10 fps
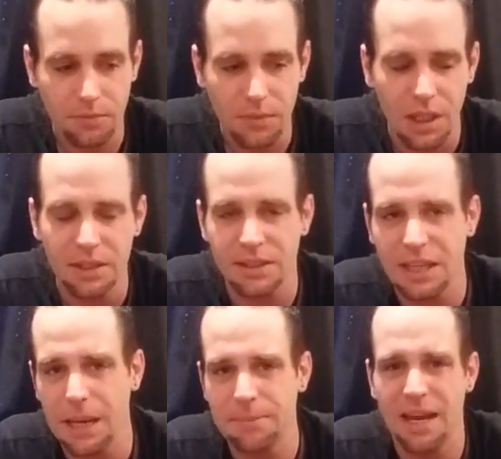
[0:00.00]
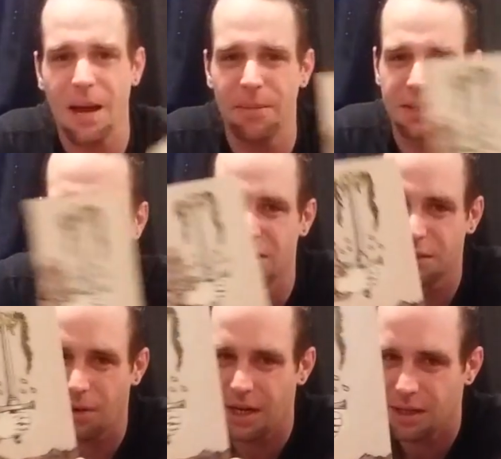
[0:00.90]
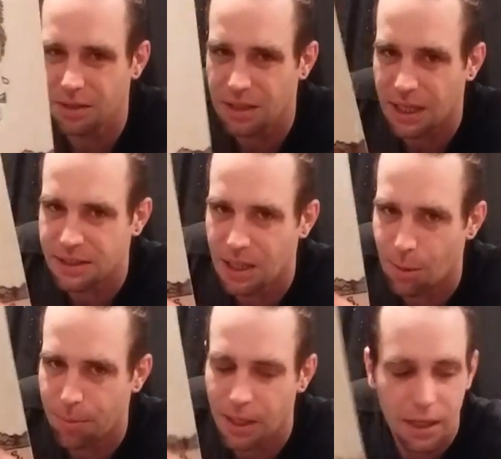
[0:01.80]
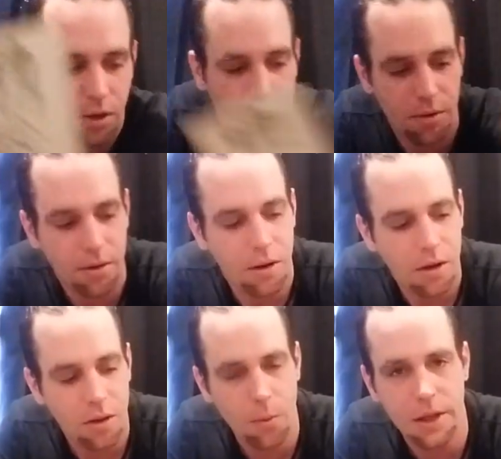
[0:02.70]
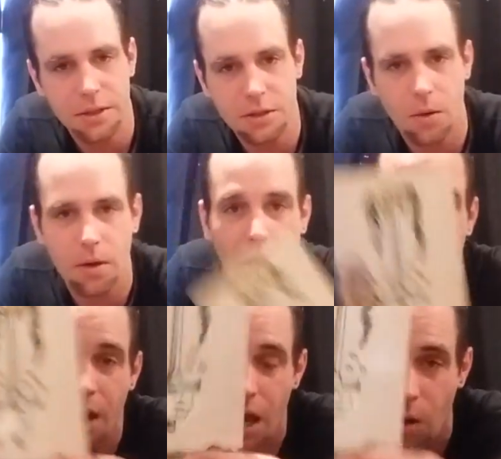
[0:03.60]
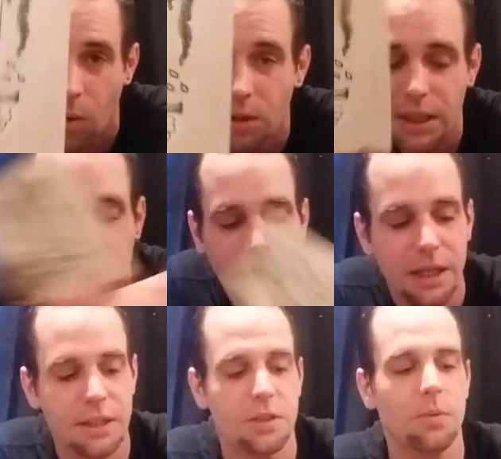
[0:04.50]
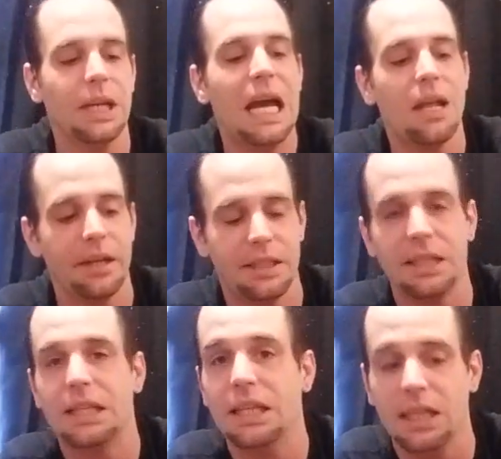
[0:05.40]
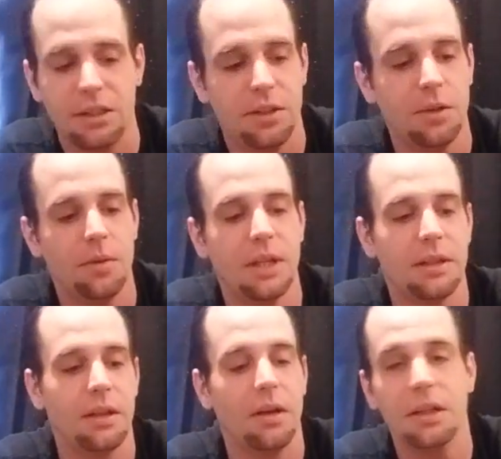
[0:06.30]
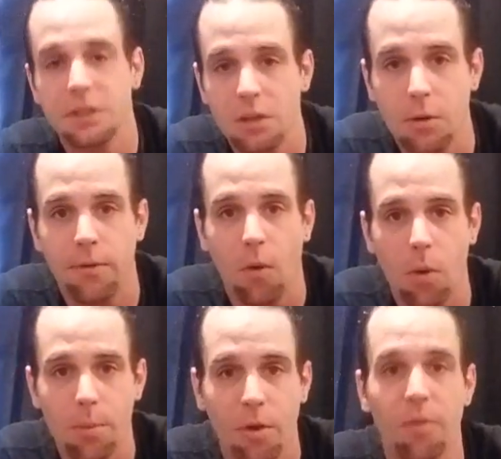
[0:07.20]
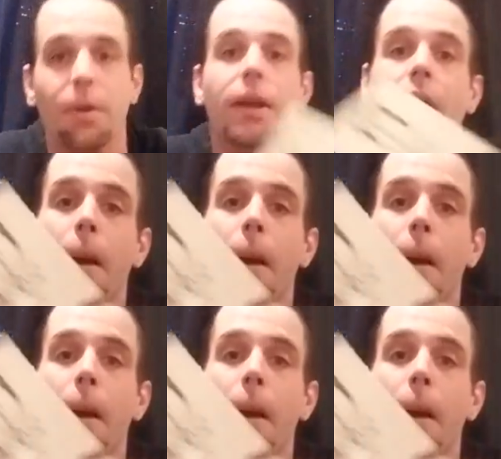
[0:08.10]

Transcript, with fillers: at the same time, this this right here is like a double play card. The way this is going on, not only is the reality sinking into you that there is no forward movement,